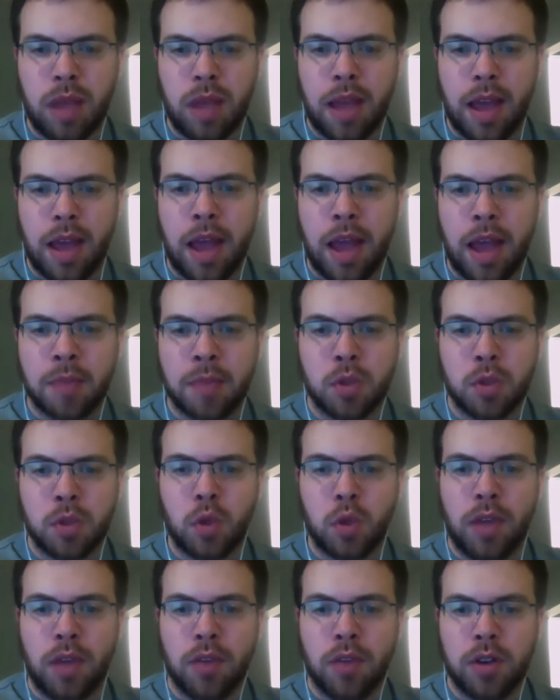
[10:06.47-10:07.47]
absolutely
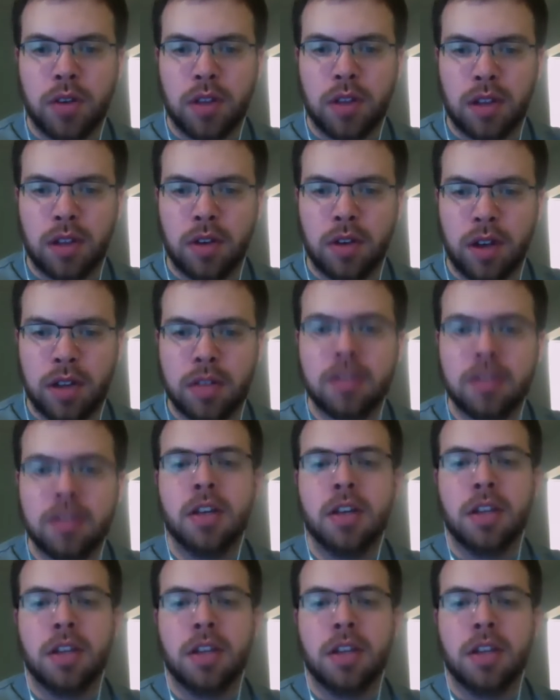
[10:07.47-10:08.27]
everything, right? Sit